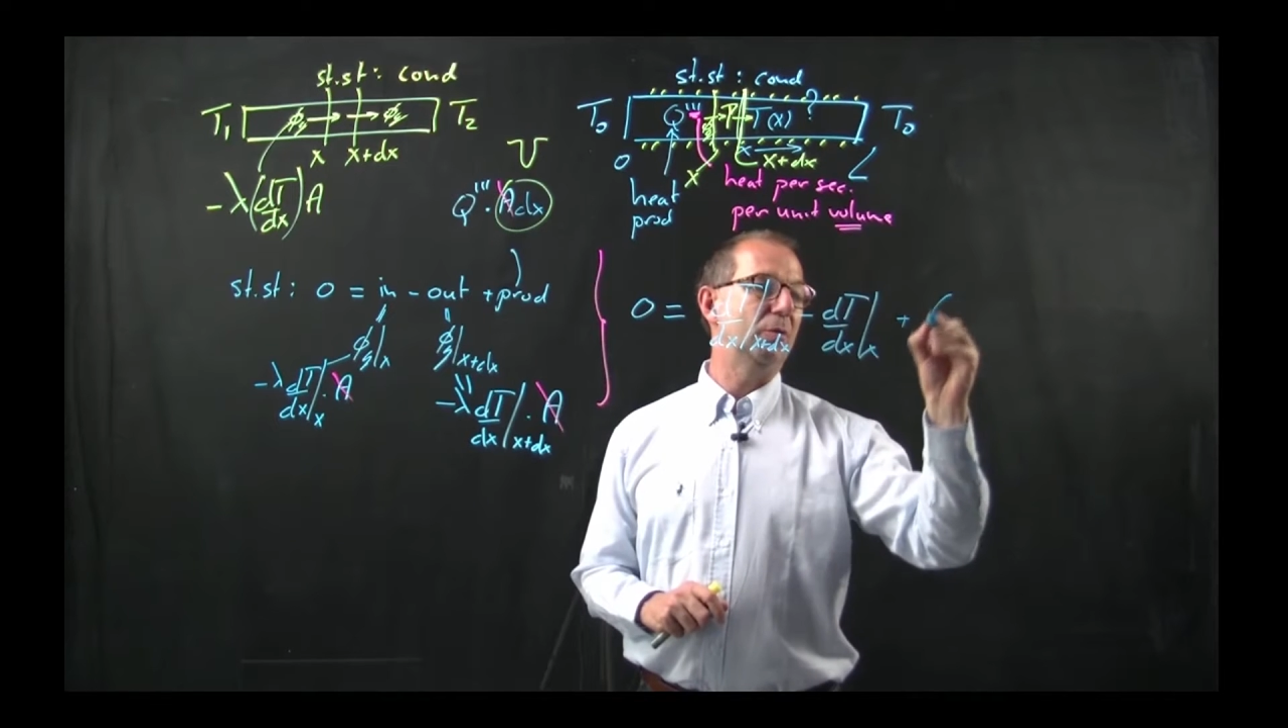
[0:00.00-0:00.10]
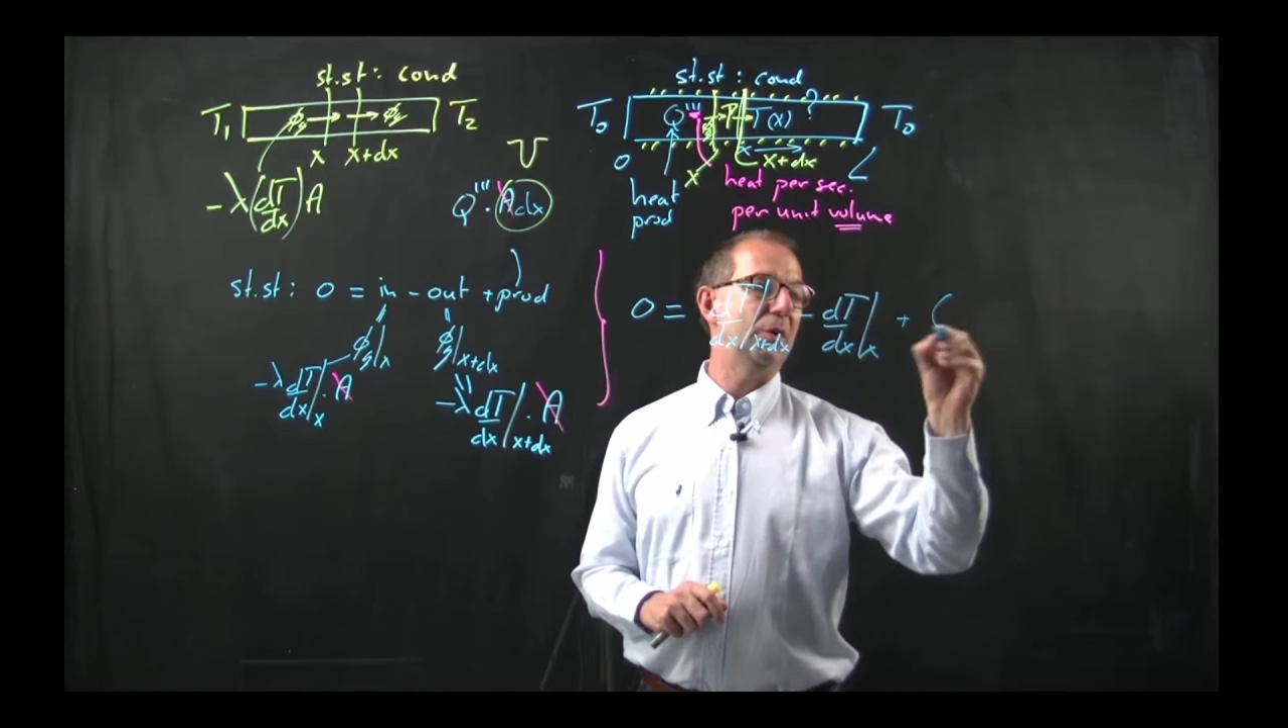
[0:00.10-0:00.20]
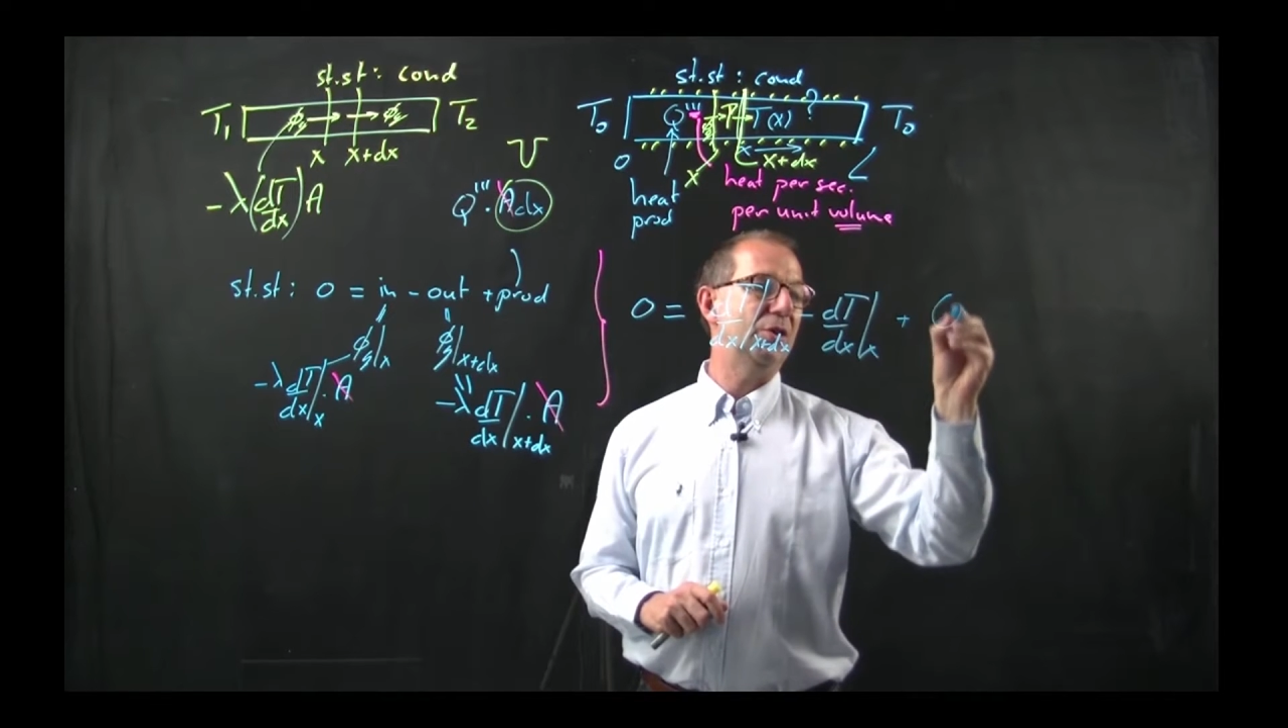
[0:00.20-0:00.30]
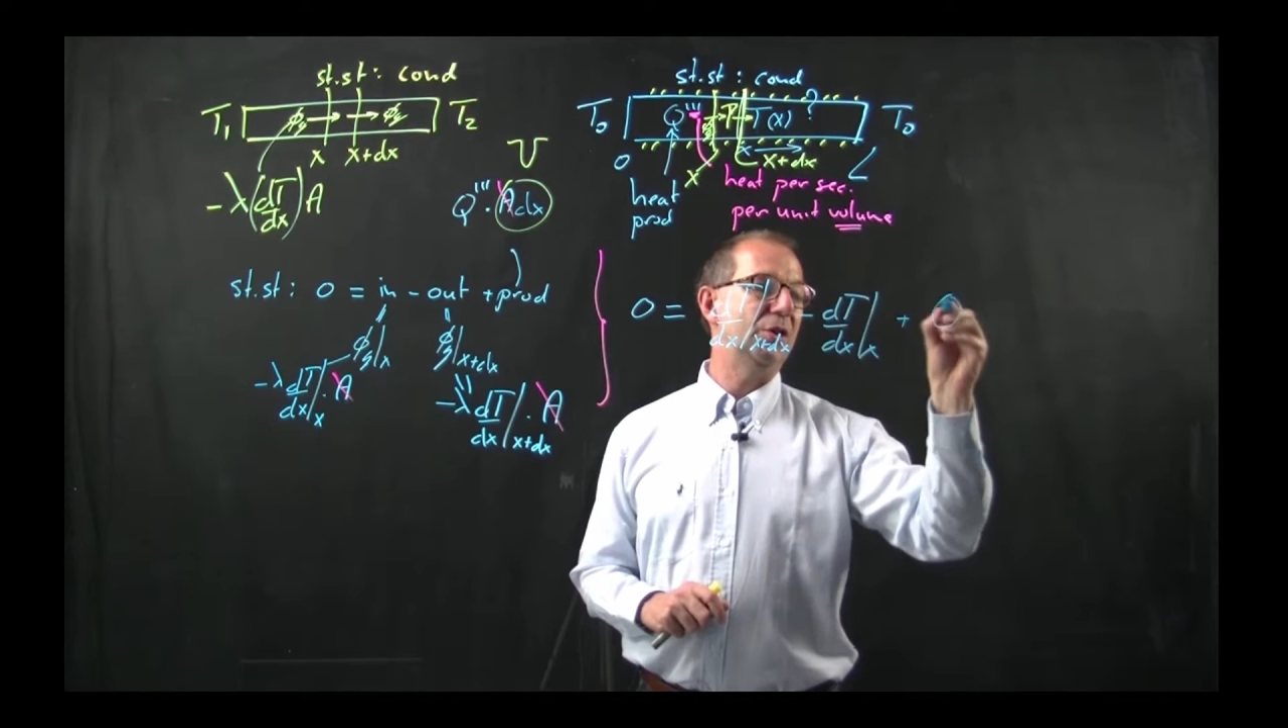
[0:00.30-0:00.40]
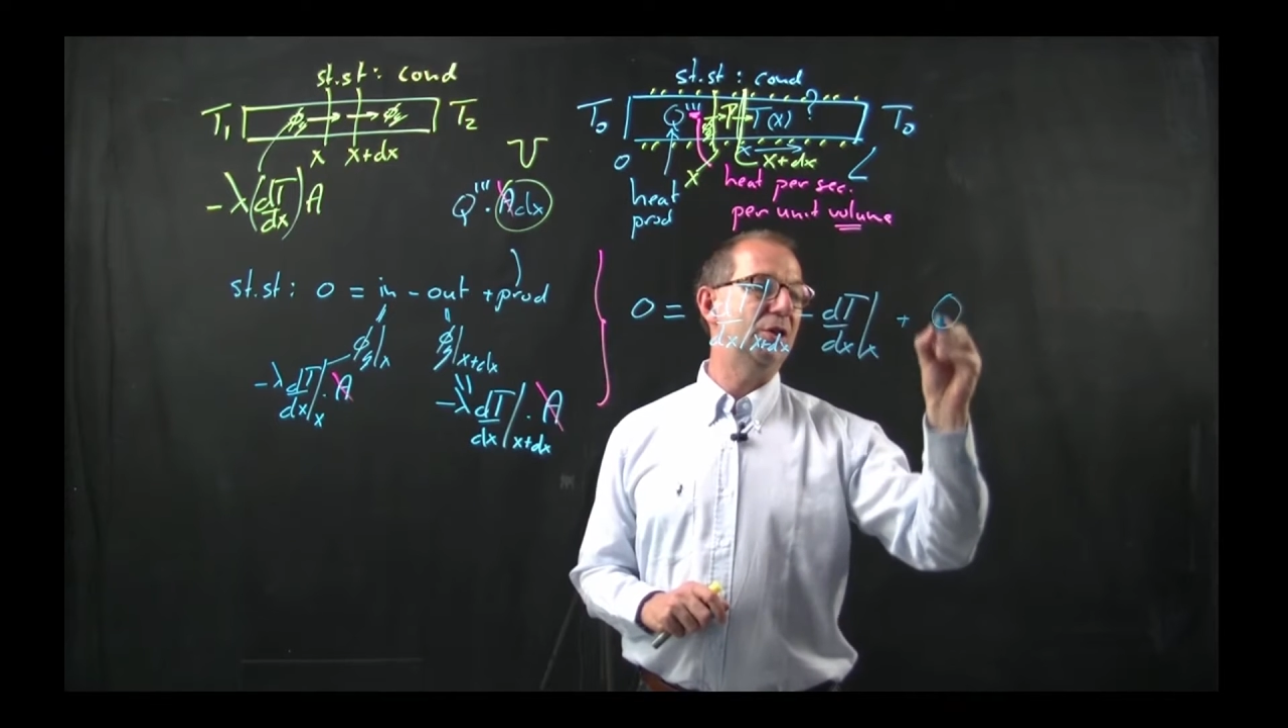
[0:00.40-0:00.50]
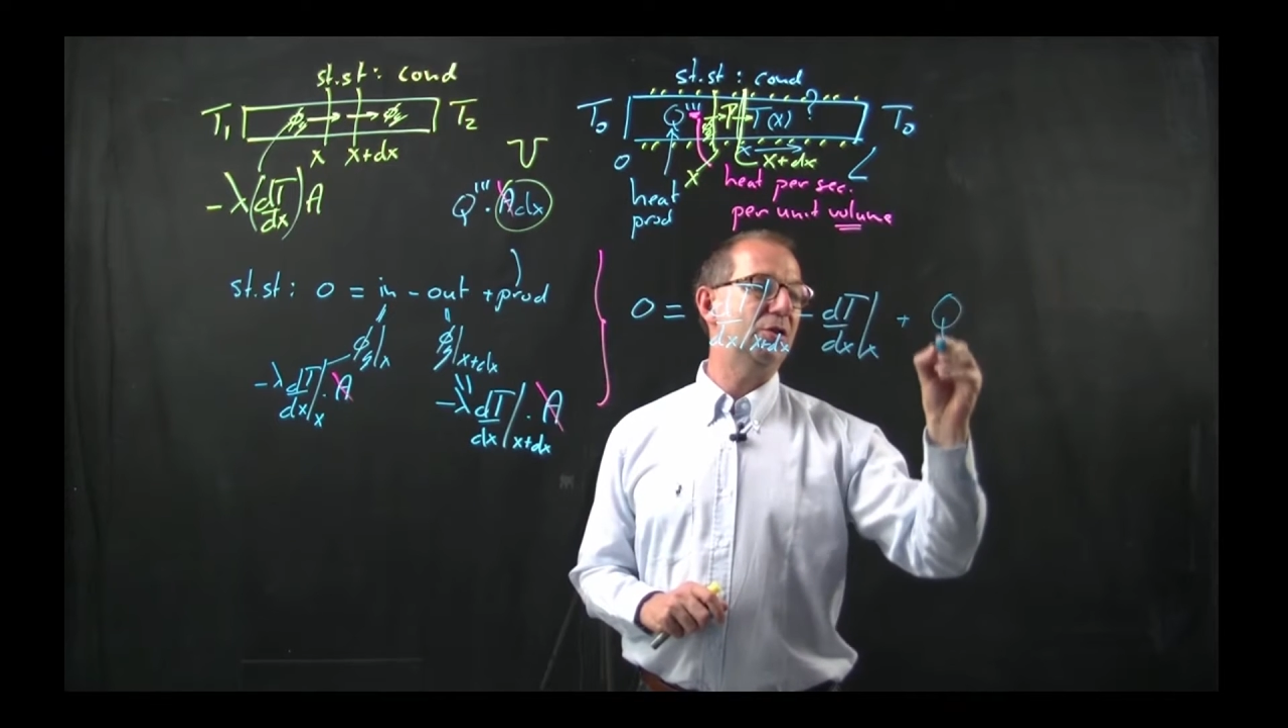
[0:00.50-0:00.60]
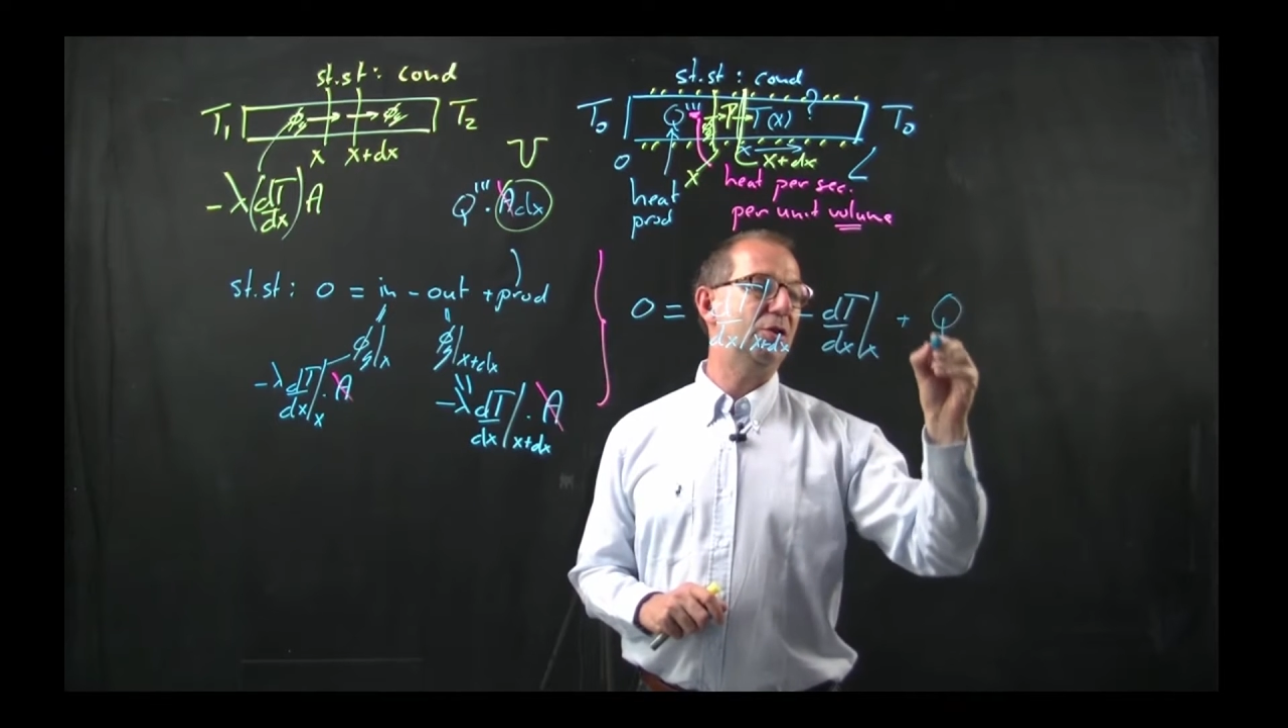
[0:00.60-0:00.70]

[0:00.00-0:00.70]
which is